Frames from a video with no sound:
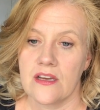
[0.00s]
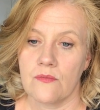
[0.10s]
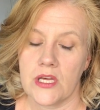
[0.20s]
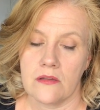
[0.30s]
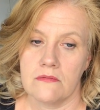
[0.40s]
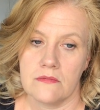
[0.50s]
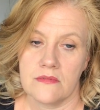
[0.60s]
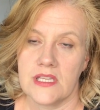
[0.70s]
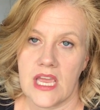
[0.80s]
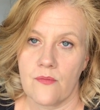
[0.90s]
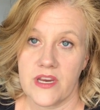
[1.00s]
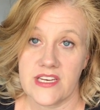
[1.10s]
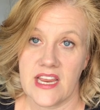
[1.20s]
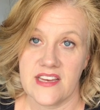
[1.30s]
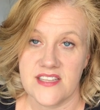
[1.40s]
Well, that
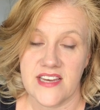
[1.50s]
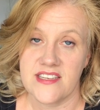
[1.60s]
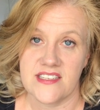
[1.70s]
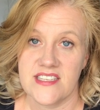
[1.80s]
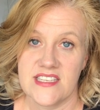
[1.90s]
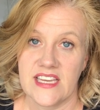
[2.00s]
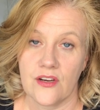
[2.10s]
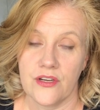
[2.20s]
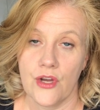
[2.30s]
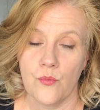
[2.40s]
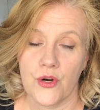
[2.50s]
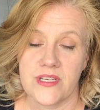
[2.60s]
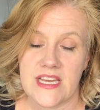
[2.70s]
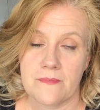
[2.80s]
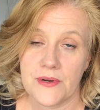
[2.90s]
we intended to take on no more
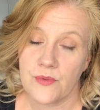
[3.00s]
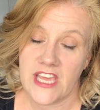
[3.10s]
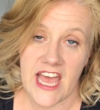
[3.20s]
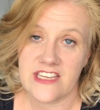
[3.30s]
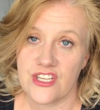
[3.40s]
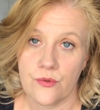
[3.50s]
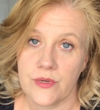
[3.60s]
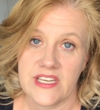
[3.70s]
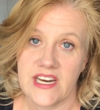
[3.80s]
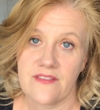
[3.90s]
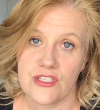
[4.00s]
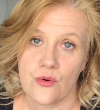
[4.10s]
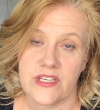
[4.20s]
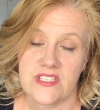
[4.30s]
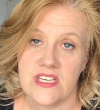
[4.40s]
debt, but we had to. We didn't have a
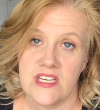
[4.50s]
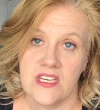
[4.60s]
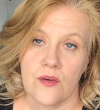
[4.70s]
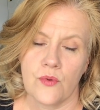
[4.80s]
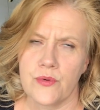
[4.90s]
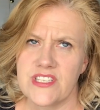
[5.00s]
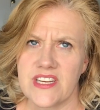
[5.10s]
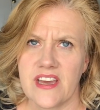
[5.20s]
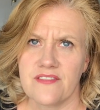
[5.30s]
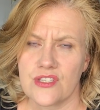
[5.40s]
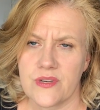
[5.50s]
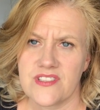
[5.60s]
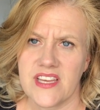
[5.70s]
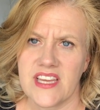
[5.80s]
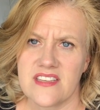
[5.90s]
choice. Well, we did have a choice,
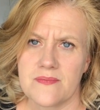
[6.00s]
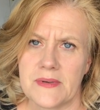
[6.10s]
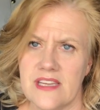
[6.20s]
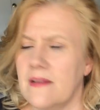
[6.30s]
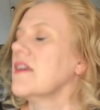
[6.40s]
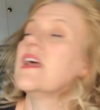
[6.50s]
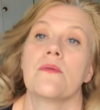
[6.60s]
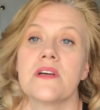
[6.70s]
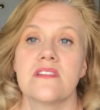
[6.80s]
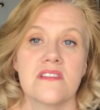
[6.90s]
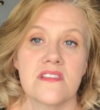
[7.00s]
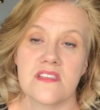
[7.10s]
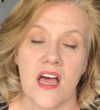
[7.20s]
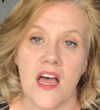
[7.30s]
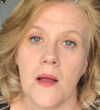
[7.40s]
I guess, but it was
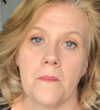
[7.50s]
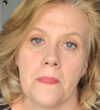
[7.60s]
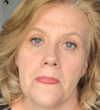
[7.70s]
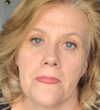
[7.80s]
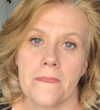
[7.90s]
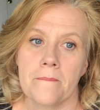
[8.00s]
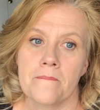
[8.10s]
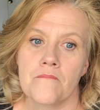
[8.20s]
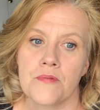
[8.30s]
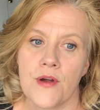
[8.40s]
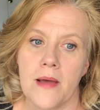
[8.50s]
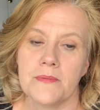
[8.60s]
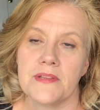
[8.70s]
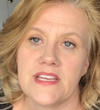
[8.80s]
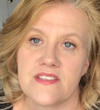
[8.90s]
um,
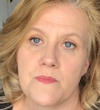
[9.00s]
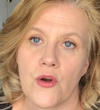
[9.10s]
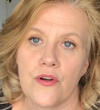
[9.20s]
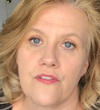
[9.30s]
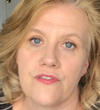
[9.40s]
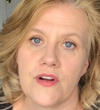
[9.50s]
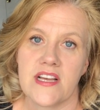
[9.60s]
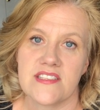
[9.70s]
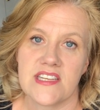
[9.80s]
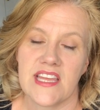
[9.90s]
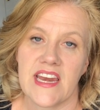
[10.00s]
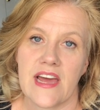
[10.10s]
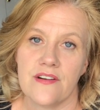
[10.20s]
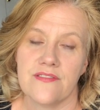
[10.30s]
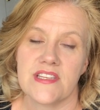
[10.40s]
probably smarter for us to get
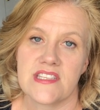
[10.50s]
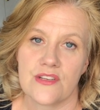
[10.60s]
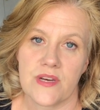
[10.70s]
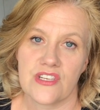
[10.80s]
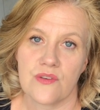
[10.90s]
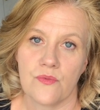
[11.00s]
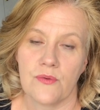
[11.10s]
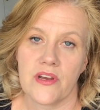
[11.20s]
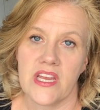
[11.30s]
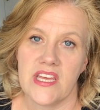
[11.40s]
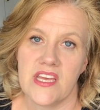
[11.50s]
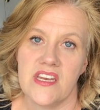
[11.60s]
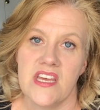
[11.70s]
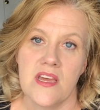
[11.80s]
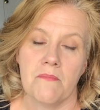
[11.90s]
out of the situation we were
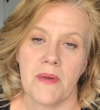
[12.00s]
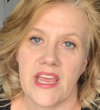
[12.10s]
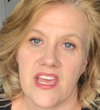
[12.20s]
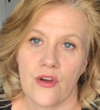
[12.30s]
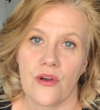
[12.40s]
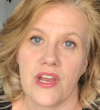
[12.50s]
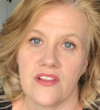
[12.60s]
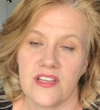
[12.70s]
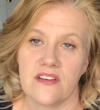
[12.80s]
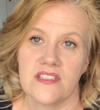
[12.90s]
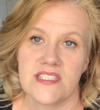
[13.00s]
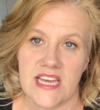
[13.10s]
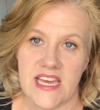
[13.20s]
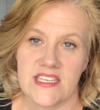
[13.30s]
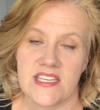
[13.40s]
in by incurring a little
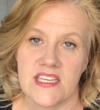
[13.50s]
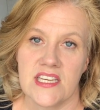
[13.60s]
debt.